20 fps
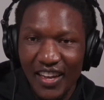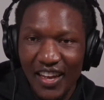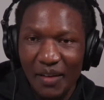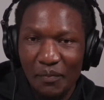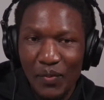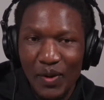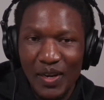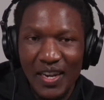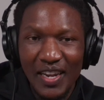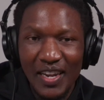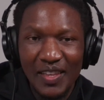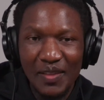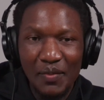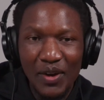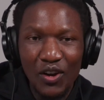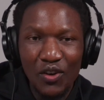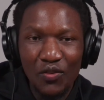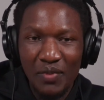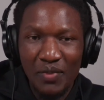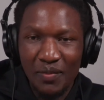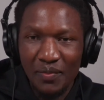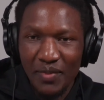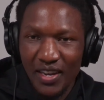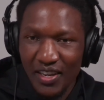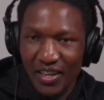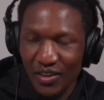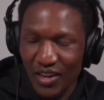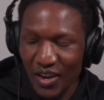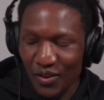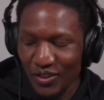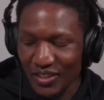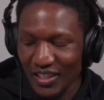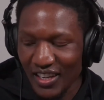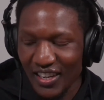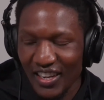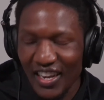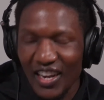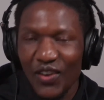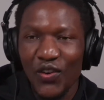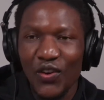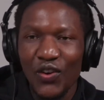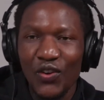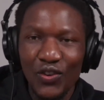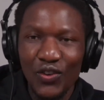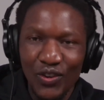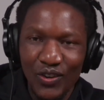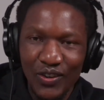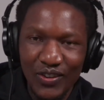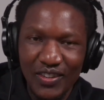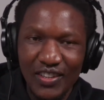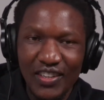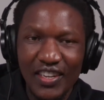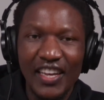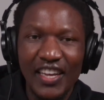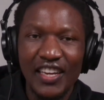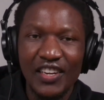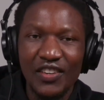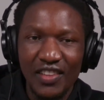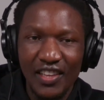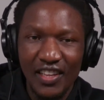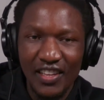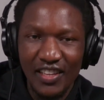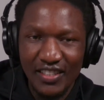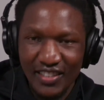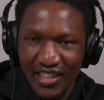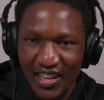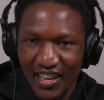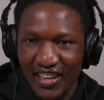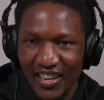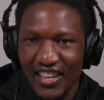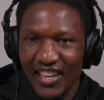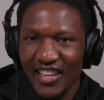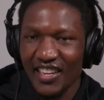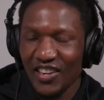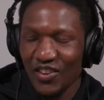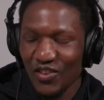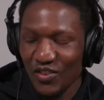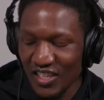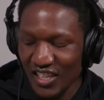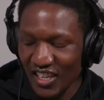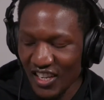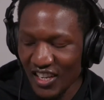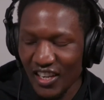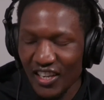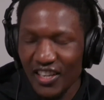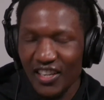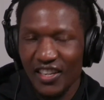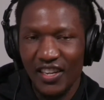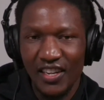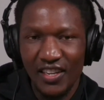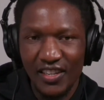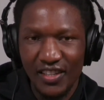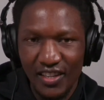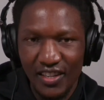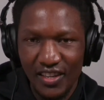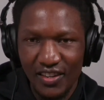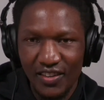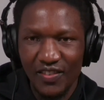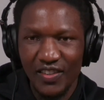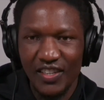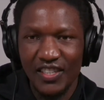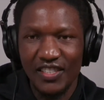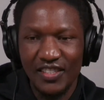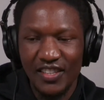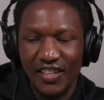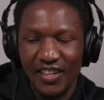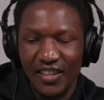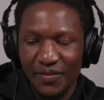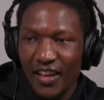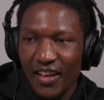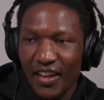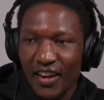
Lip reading: But at the back of my mind, I was like, I will go get to the other side, get an hotel, and then rest there.